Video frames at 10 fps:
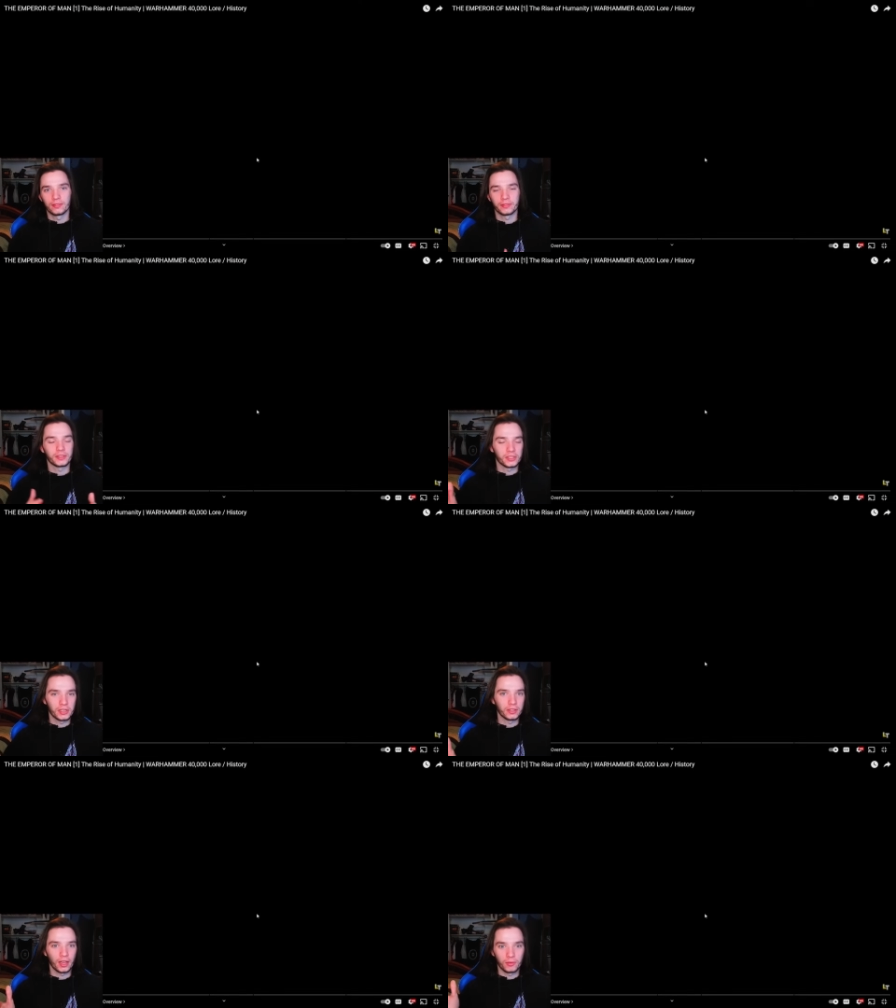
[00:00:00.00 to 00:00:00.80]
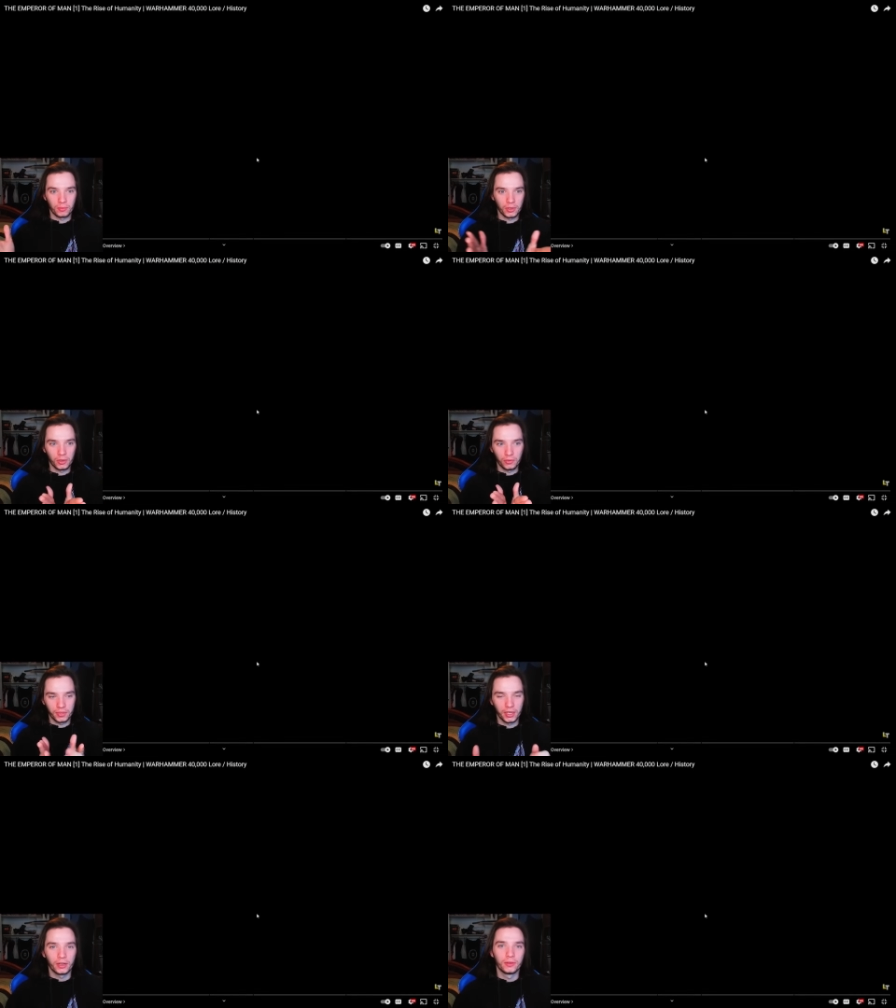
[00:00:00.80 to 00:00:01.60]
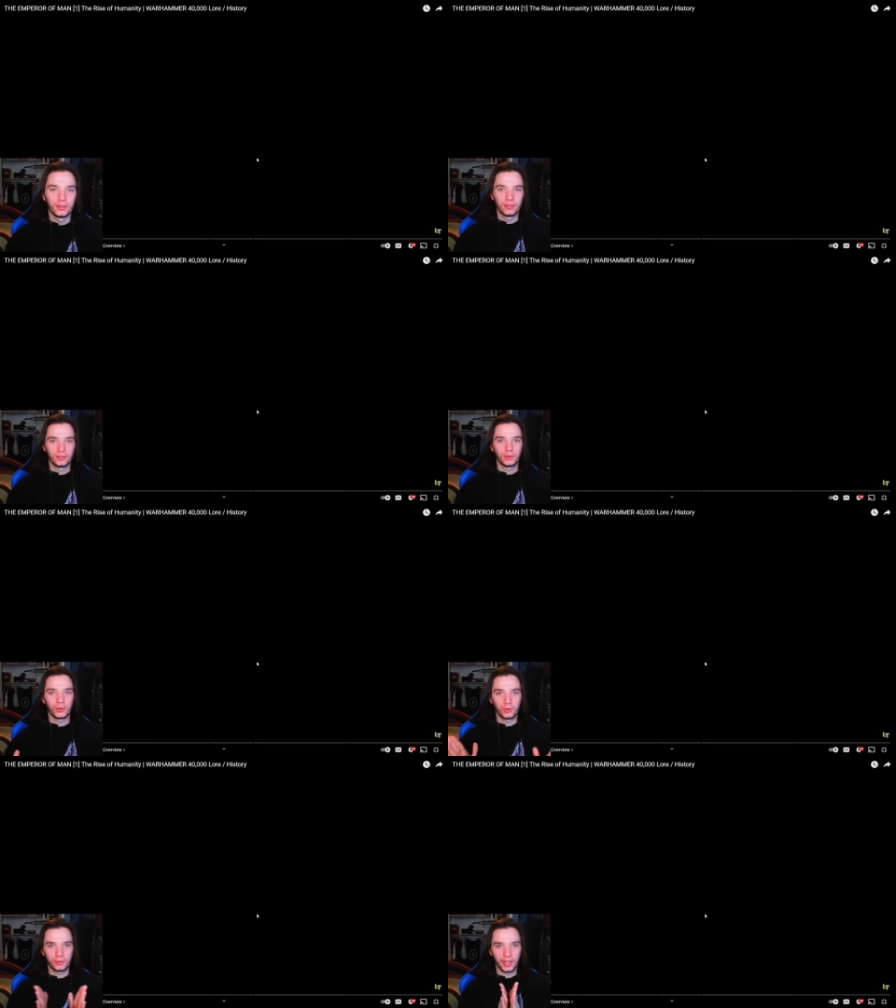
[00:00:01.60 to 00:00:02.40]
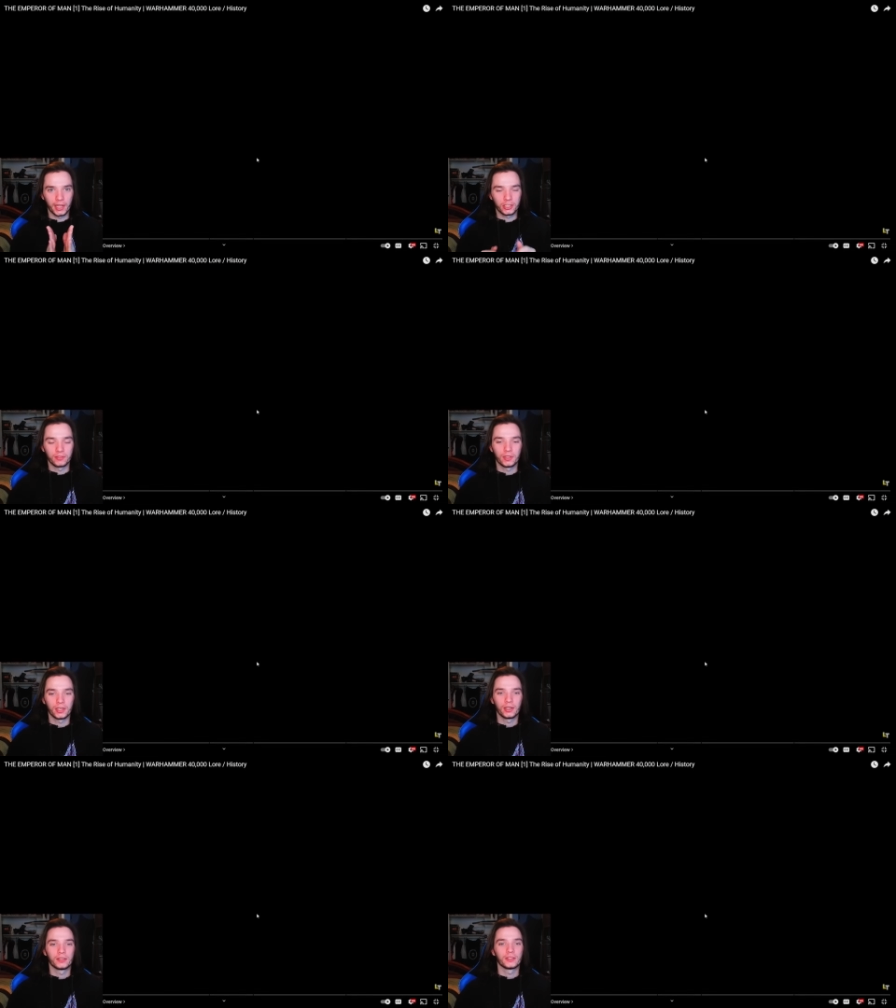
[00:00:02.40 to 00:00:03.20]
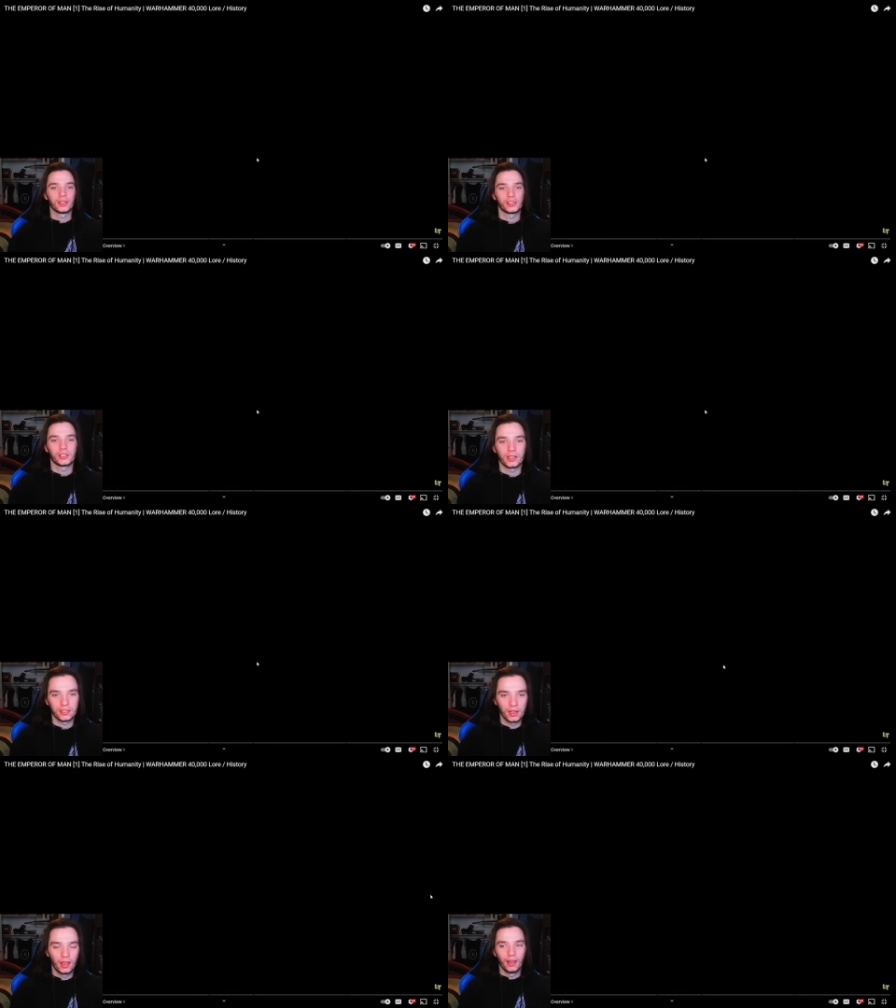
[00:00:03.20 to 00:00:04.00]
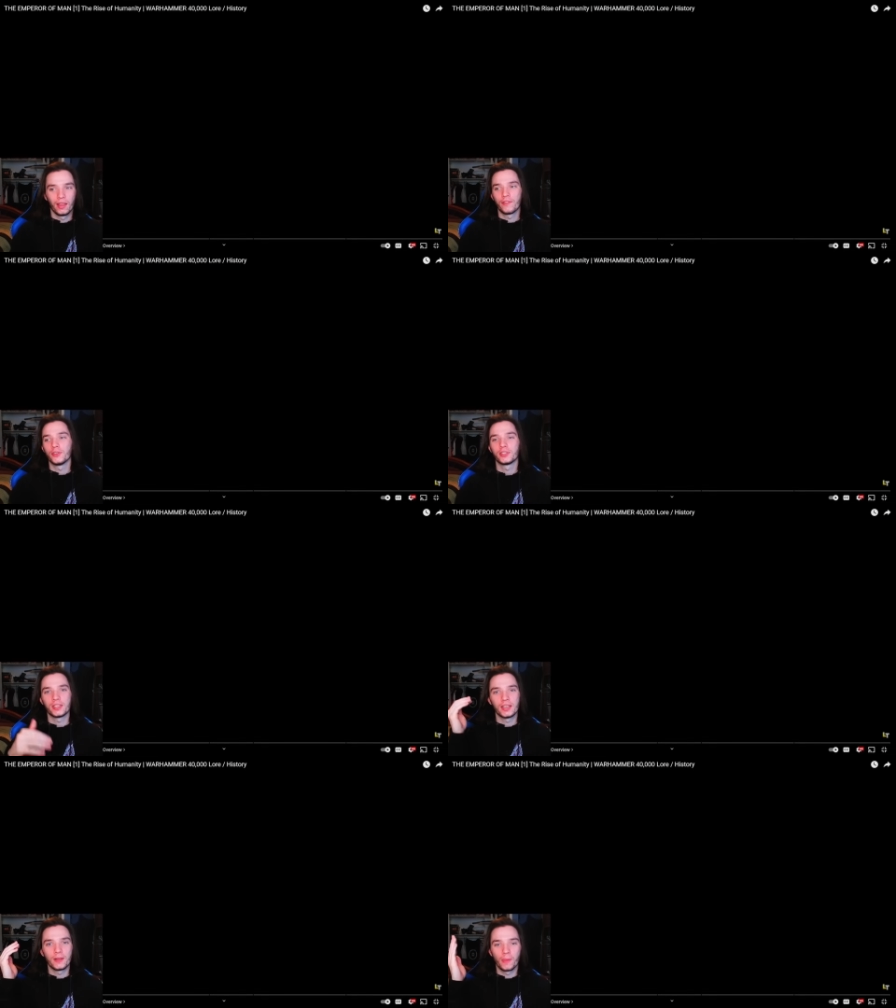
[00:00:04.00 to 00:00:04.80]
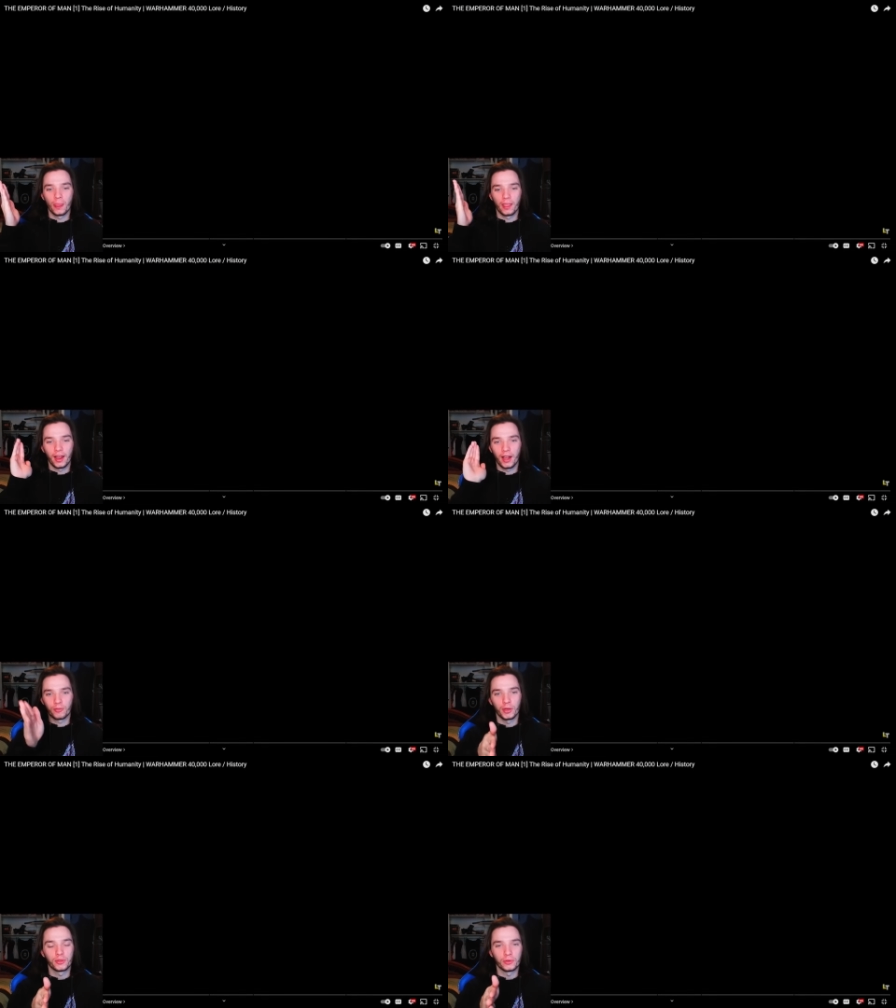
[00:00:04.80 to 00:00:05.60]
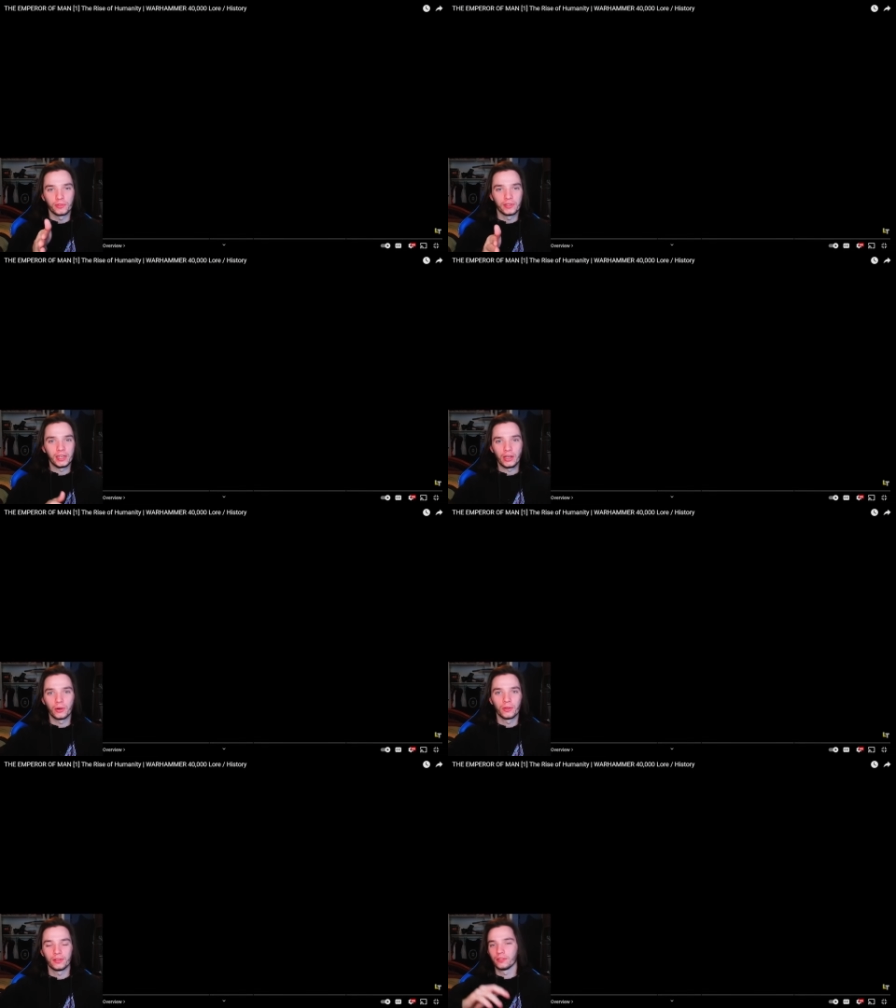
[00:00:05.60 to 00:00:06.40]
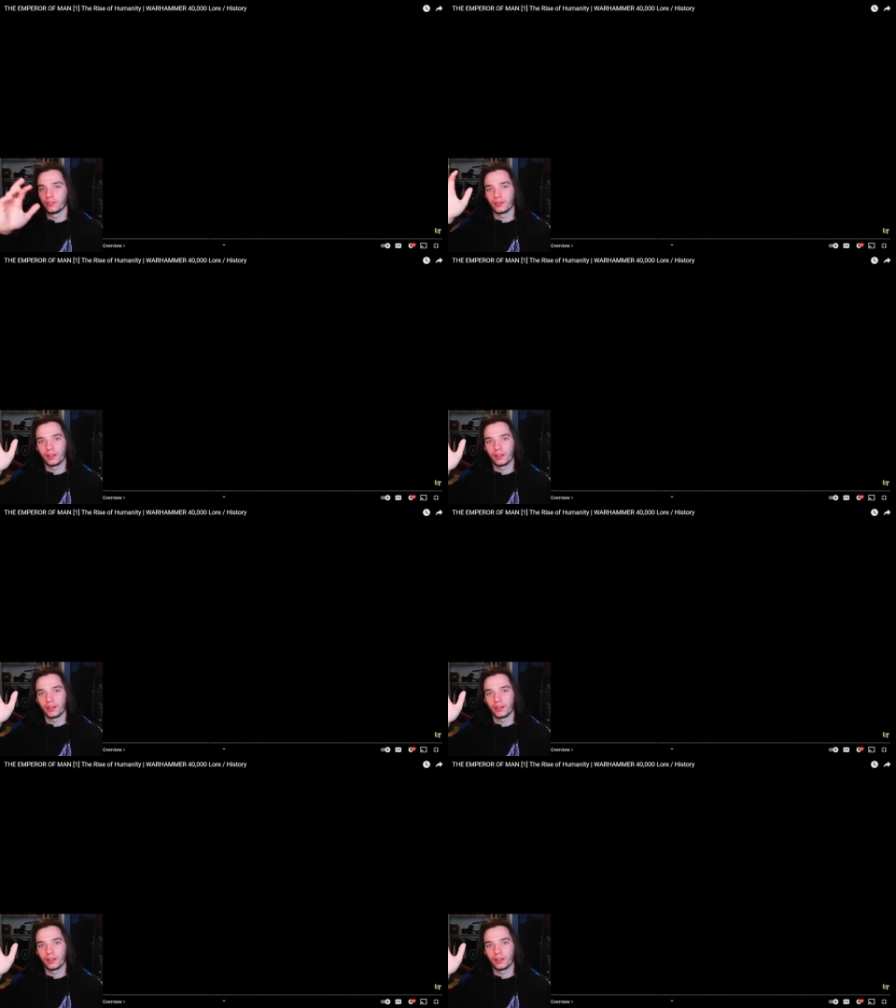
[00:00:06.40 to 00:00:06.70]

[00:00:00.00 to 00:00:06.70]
mm, still again, one whole video, one whole reaction video. It's just if you see halfway through the video a